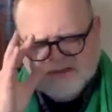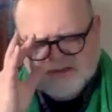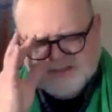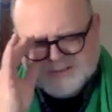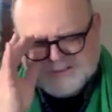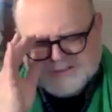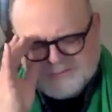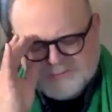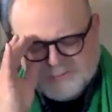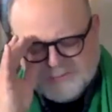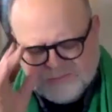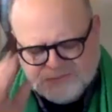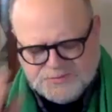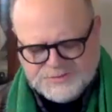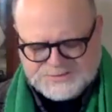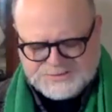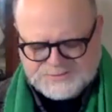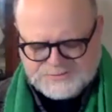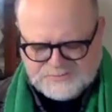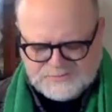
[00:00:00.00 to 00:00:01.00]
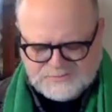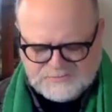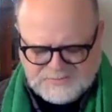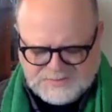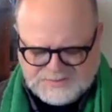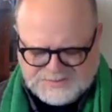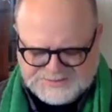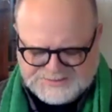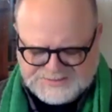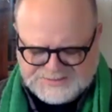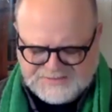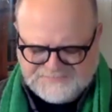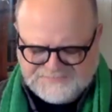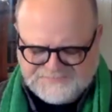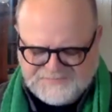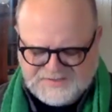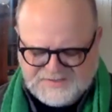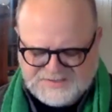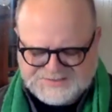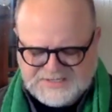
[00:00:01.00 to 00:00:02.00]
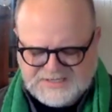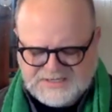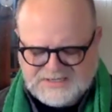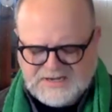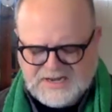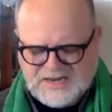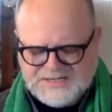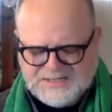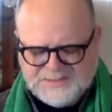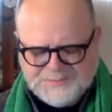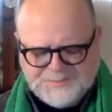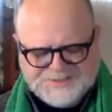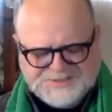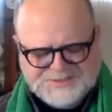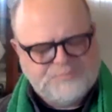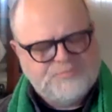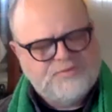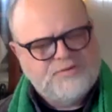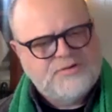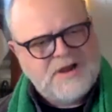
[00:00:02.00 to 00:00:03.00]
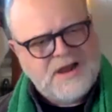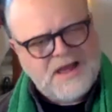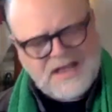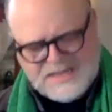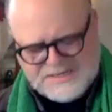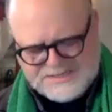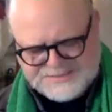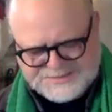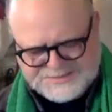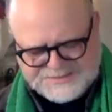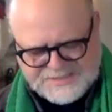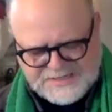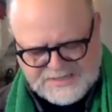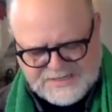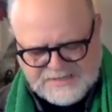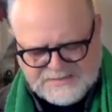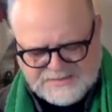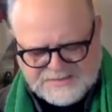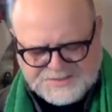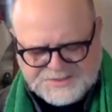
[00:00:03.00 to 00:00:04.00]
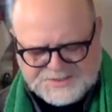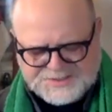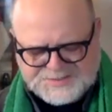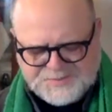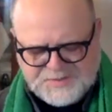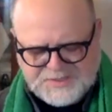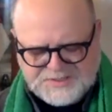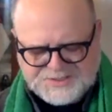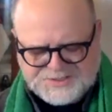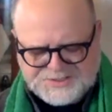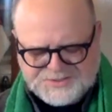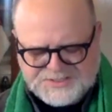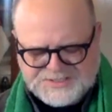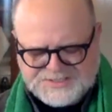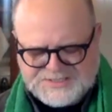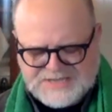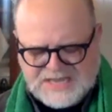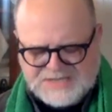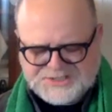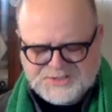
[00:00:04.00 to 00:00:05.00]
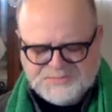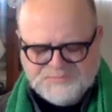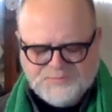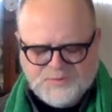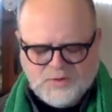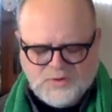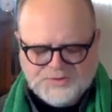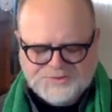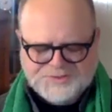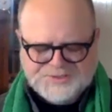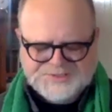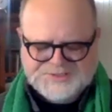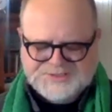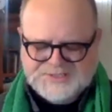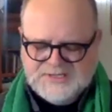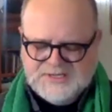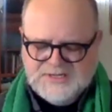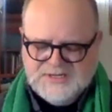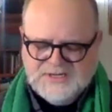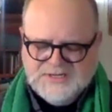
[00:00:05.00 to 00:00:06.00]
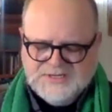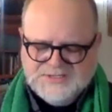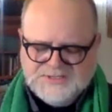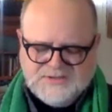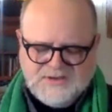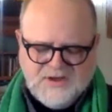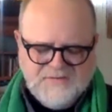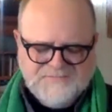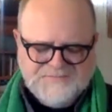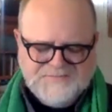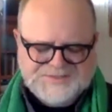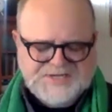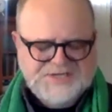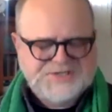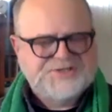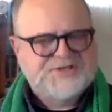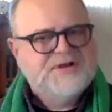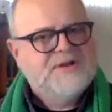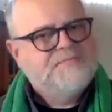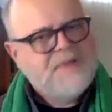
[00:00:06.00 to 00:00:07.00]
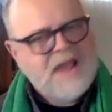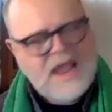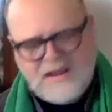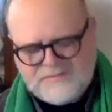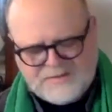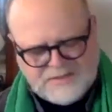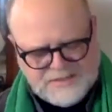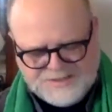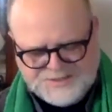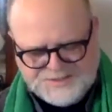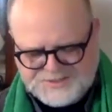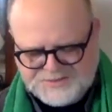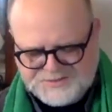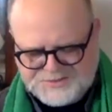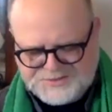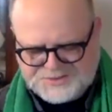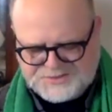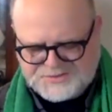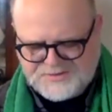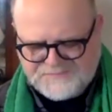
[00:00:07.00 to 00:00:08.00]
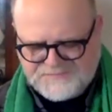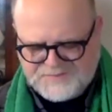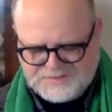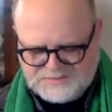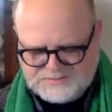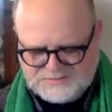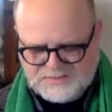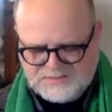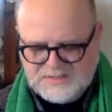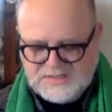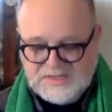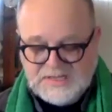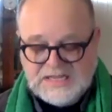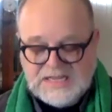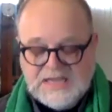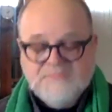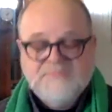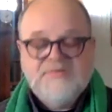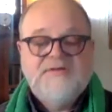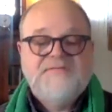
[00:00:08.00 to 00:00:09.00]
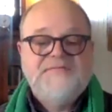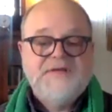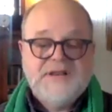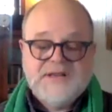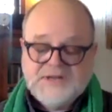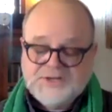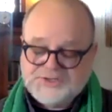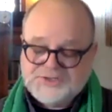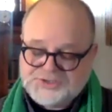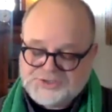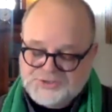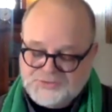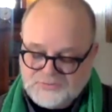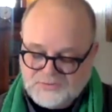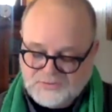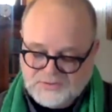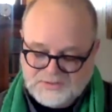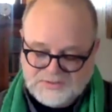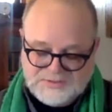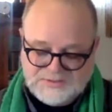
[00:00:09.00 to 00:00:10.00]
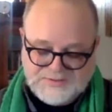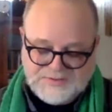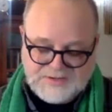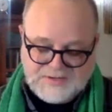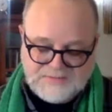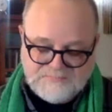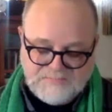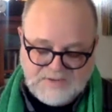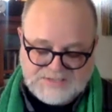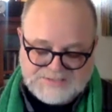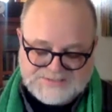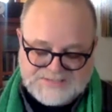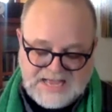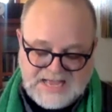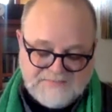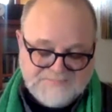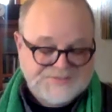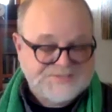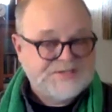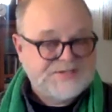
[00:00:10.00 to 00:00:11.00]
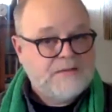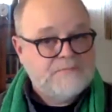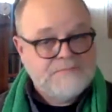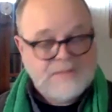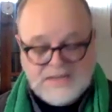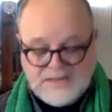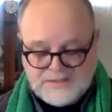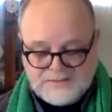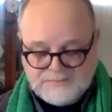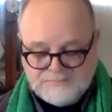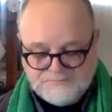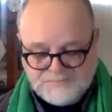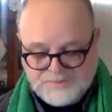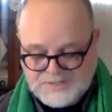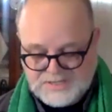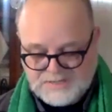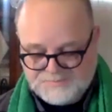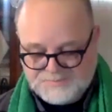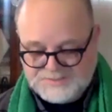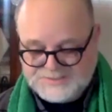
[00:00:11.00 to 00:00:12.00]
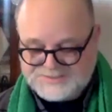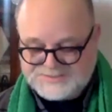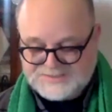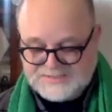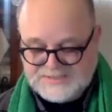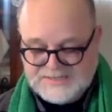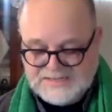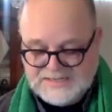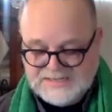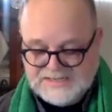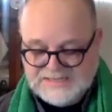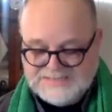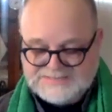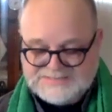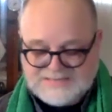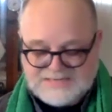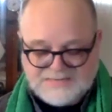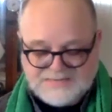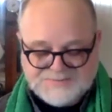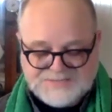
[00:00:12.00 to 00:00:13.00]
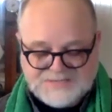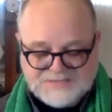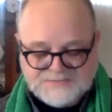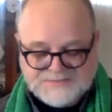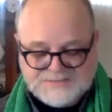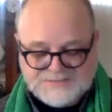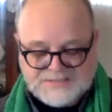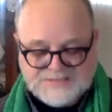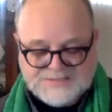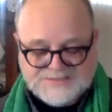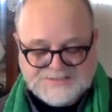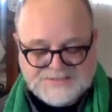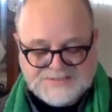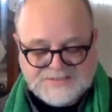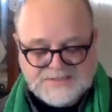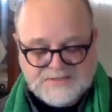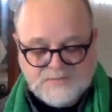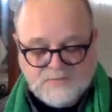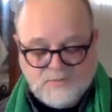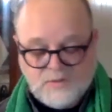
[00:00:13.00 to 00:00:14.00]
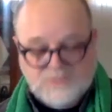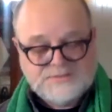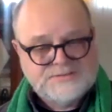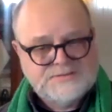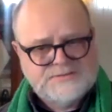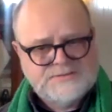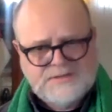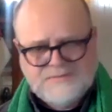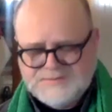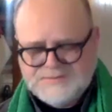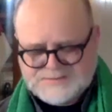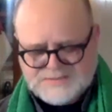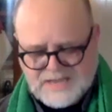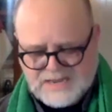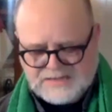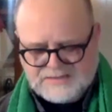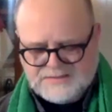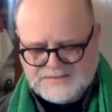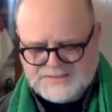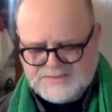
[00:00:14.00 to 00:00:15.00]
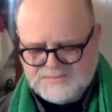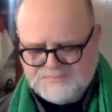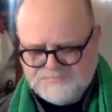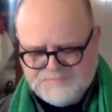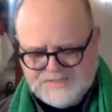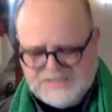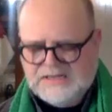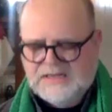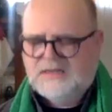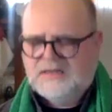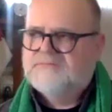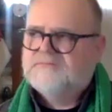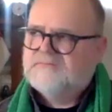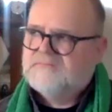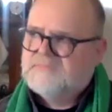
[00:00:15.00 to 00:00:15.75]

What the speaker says: Scrooge was at first inclined to be surprised that the spirit should attach importance to conversation apparently so trivial, but feeling assured that it must have some hidden purpose, he set himself to consider what it was likely to be.